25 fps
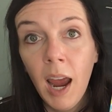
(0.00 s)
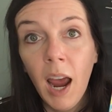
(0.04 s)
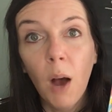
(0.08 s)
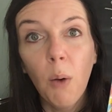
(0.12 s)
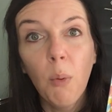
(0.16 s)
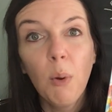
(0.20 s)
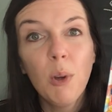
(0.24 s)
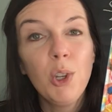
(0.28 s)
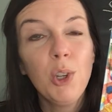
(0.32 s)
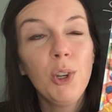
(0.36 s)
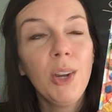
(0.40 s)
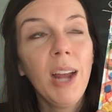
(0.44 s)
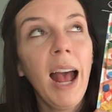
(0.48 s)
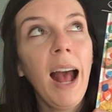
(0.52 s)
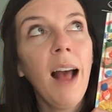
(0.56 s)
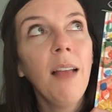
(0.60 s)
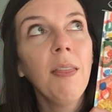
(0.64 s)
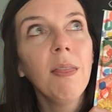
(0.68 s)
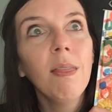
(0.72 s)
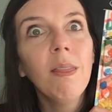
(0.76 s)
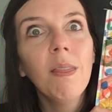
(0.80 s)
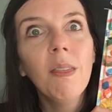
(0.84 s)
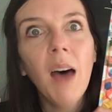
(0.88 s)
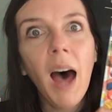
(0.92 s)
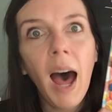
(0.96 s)
I want you to
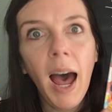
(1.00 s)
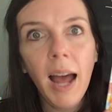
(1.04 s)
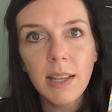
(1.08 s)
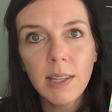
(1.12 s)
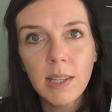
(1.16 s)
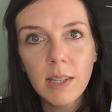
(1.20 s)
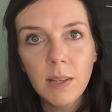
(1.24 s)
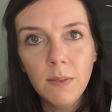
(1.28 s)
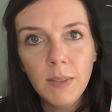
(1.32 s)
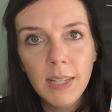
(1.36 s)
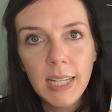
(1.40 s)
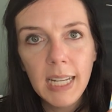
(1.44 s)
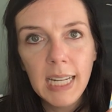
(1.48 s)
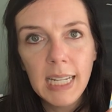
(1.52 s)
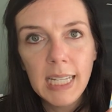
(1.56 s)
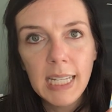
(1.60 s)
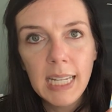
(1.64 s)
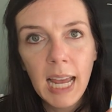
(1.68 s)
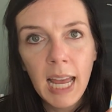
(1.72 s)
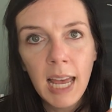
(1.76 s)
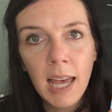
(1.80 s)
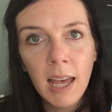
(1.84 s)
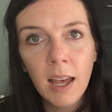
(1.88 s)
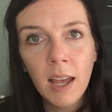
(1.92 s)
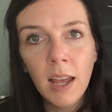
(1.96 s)
add lots of
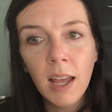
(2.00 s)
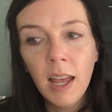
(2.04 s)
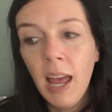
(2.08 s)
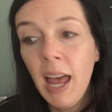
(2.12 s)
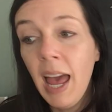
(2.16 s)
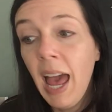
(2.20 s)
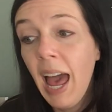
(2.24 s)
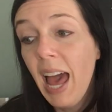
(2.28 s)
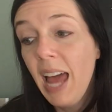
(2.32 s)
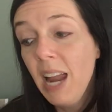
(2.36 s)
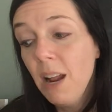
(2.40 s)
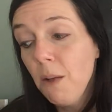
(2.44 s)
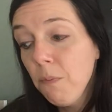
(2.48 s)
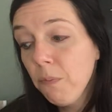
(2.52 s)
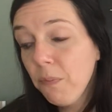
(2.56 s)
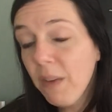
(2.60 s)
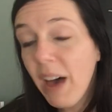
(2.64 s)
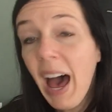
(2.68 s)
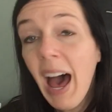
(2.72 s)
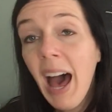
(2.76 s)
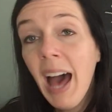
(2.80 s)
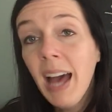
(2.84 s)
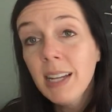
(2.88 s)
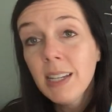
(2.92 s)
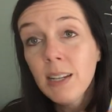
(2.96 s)
detail. And in
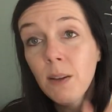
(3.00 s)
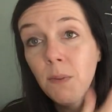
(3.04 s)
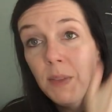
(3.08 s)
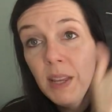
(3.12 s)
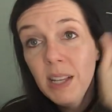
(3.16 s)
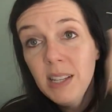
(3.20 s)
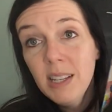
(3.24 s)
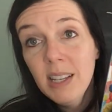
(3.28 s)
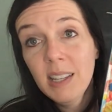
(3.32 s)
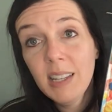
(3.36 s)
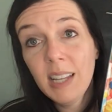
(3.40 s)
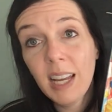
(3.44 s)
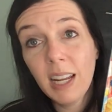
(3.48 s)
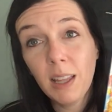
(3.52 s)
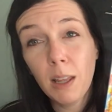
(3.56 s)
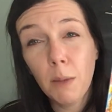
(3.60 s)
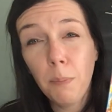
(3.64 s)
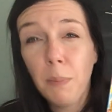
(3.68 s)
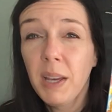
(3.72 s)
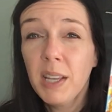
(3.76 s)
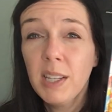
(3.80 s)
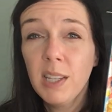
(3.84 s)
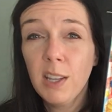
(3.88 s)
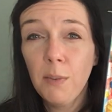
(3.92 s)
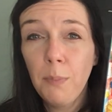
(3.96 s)
fact, if this is like the
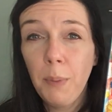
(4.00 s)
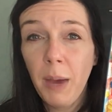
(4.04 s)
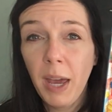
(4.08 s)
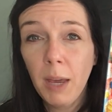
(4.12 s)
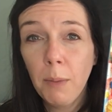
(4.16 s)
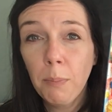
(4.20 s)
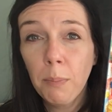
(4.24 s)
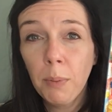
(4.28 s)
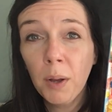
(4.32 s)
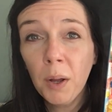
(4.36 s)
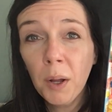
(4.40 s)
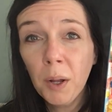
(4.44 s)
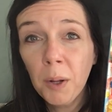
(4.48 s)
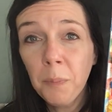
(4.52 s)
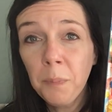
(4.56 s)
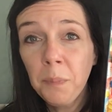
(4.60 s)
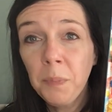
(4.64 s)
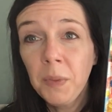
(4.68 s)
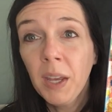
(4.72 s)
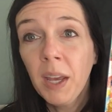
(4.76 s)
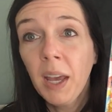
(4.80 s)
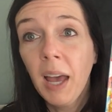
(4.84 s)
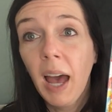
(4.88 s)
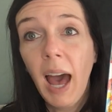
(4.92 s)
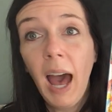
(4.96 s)
piece of paper,
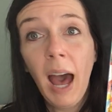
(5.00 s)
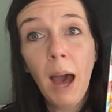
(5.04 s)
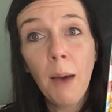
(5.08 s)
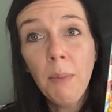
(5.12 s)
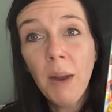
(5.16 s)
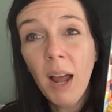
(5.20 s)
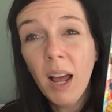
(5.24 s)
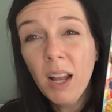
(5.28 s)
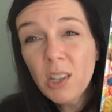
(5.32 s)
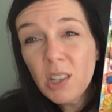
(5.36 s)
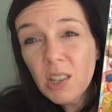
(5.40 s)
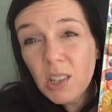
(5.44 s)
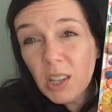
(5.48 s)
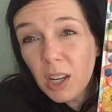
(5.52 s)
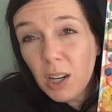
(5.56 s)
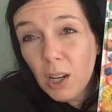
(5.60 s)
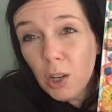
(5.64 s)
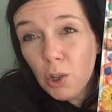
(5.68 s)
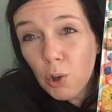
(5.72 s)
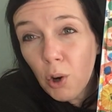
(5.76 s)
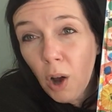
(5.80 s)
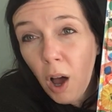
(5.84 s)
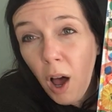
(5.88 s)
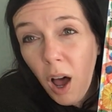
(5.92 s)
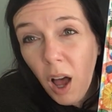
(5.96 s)
I'm not just gonna
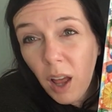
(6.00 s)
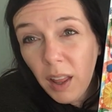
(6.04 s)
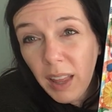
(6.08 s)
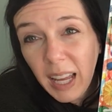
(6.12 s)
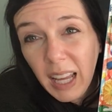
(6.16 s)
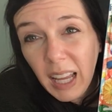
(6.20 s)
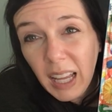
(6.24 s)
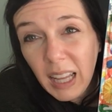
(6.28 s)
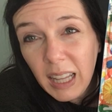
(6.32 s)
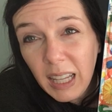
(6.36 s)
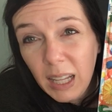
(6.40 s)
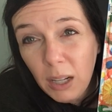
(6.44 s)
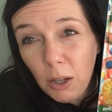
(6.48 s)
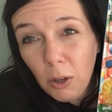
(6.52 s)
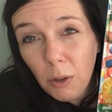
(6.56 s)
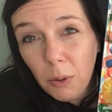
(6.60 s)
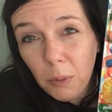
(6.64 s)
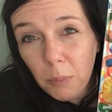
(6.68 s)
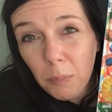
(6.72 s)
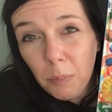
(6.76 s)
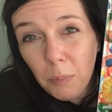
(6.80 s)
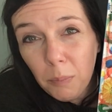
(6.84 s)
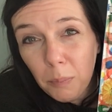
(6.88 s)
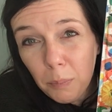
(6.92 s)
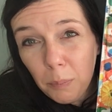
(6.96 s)
draw like a
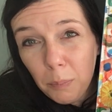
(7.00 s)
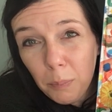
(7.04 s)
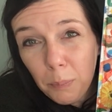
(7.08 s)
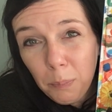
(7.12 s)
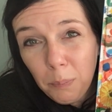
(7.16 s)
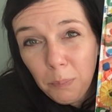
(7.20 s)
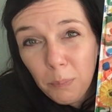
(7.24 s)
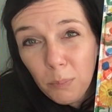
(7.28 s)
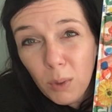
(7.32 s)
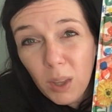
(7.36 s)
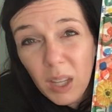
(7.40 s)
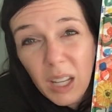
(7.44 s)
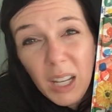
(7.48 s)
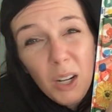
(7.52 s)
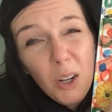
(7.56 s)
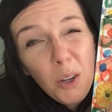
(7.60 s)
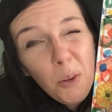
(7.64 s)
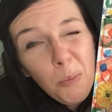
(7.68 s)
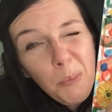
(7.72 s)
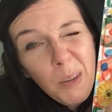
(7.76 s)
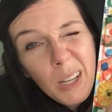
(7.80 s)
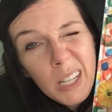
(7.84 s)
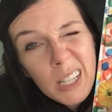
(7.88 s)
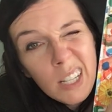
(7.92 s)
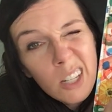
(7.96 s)
little
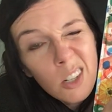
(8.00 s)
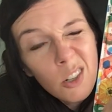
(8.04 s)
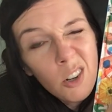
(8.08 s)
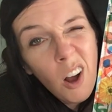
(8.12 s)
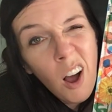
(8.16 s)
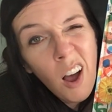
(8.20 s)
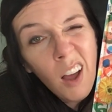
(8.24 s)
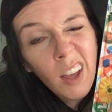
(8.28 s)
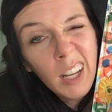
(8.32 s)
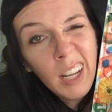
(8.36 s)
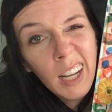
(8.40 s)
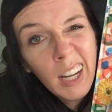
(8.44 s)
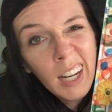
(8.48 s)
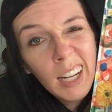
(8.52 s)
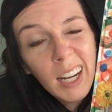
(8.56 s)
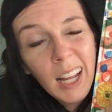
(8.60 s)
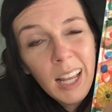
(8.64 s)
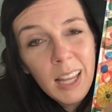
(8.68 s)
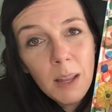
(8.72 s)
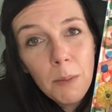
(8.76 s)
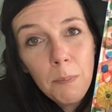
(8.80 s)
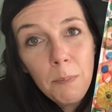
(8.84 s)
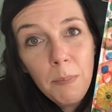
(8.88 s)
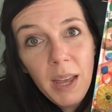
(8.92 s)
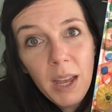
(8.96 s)
piece of drawing in
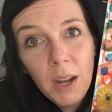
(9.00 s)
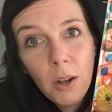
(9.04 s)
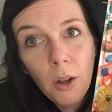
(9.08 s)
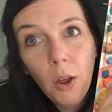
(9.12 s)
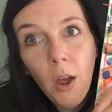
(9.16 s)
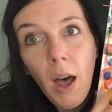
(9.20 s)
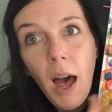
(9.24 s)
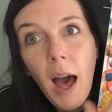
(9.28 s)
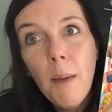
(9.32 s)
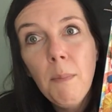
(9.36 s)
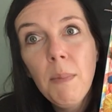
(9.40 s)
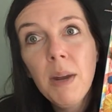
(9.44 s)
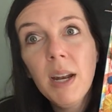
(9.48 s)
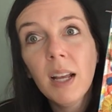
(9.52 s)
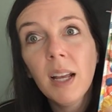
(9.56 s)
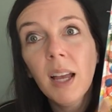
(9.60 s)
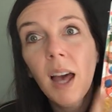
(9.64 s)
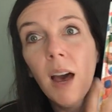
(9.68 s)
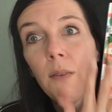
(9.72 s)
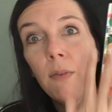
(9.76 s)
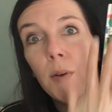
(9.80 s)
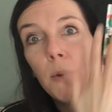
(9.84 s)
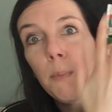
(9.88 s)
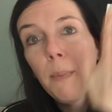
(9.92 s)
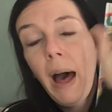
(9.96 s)
the middle. I'm gonna
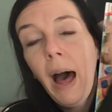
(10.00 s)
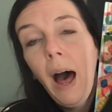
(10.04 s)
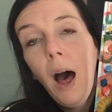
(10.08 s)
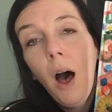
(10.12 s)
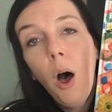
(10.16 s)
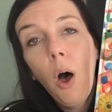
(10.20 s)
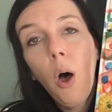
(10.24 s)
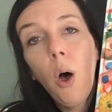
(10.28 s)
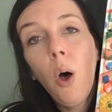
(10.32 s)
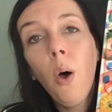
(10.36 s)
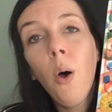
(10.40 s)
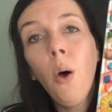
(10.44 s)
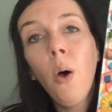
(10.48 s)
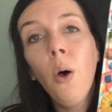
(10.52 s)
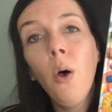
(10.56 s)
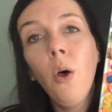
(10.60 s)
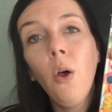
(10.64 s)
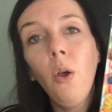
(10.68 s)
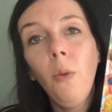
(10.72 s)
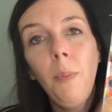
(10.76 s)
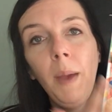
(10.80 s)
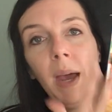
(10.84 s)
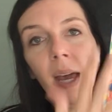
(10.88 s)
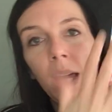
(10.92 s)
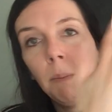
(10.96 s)
cover my
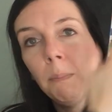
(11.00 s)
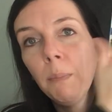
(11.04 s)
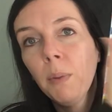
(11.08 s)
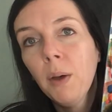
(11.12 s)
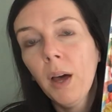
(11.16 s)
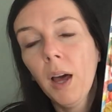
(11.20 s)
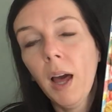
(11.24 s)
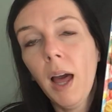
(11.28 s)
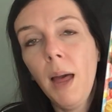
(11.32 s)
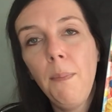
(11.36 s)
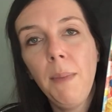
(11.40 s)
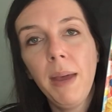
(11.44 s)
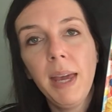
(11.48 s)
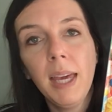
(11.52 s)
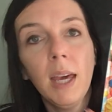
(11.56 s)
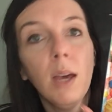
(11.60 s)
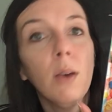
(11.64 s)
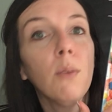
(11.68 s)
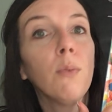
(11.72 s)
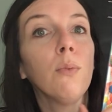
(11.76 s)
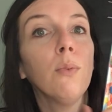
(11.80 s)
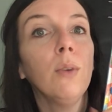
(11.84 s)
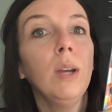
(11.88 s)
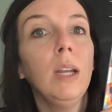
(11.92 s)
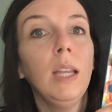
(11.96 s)
whole paper and make
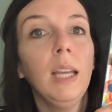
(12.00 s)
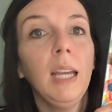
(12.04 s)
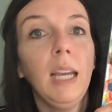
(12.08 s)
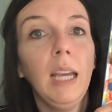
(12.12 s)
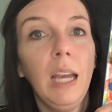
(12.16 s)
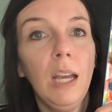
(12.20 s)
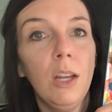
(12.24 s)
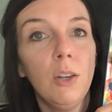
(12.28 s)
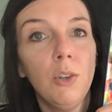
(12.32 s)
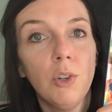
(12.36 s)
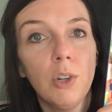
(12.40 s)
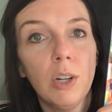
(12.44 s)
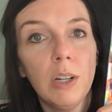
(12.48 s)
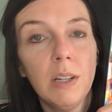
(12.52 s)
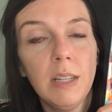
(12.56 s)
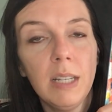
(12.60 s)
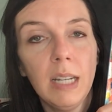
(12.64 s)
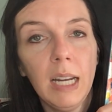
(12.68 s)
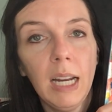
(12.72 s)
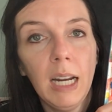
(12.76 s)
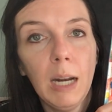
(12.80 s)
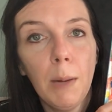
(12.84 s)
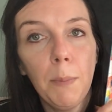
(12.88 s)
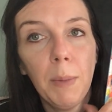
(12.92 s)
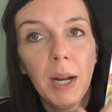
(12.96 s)
it really
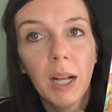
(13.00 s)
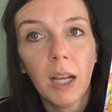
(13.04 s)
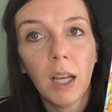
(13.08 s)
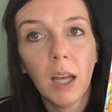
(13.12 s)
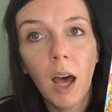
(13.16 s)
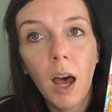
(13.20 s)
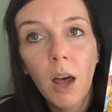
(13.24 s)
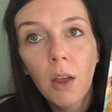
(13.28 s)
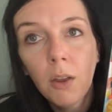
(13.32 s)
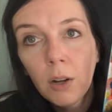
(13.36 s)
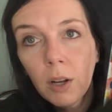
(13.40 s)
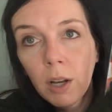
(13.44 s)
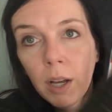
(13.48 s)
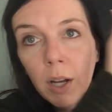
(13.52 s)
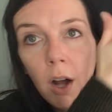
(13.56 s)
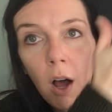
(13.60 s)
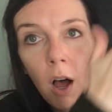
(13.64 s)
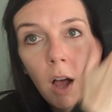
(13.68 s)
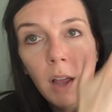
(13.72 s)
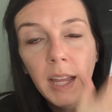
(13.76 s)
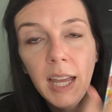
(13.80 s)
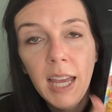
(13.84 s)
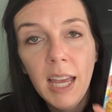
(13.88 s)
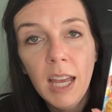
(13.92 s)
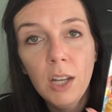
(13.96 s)
interesting. I'm gonna color it
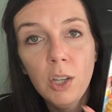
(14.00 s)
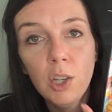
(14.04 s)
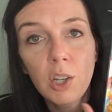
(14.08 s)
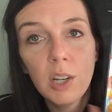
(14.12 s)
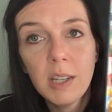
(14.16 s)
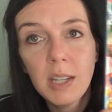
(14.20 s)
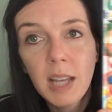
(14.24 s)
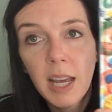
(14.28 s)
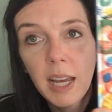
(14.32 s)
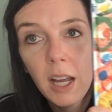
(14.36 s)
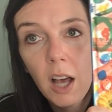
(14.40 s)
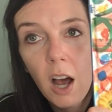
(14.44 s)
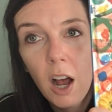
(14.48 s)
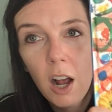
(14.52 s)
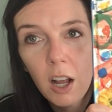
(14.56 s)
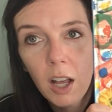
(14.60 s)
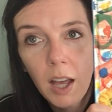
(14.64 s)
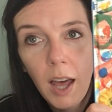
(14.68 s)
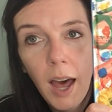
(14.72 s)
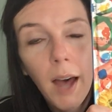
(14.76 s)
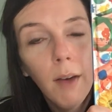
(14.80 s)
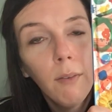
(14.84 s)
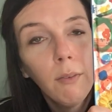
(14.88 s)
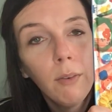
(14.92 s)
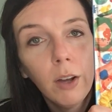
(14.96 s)
all in just like our
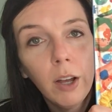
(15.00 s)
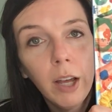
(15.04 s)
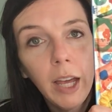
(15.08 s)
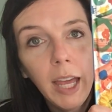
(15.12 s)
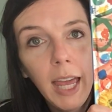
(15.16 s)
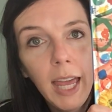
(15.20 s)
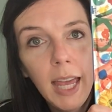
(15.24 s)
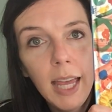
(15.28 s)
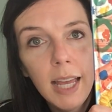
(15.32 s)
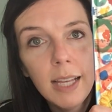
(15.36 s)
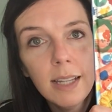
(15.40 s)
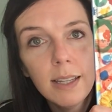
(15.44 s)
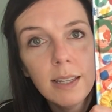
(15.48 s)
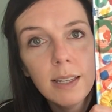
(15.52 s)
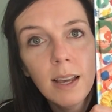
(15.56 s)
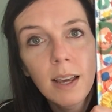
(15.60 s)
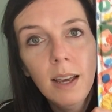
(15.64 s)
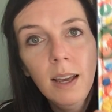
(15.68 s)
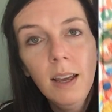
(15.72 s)
cover is,